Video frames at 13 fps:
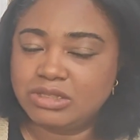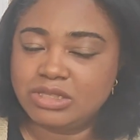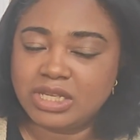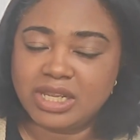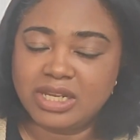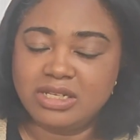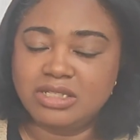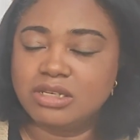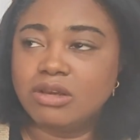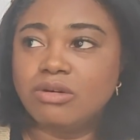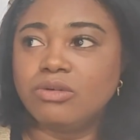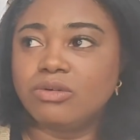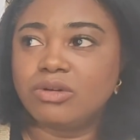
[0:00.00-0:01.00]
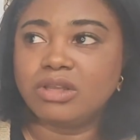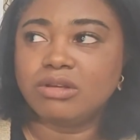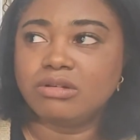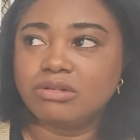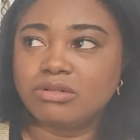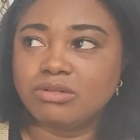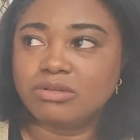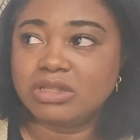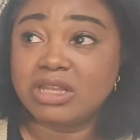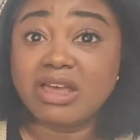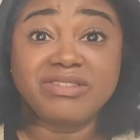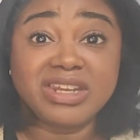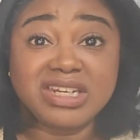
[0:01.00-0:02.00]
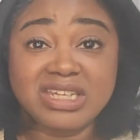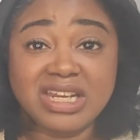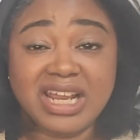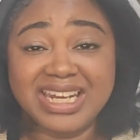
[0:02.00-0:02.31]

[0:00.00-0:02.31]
do that I don't love that I did,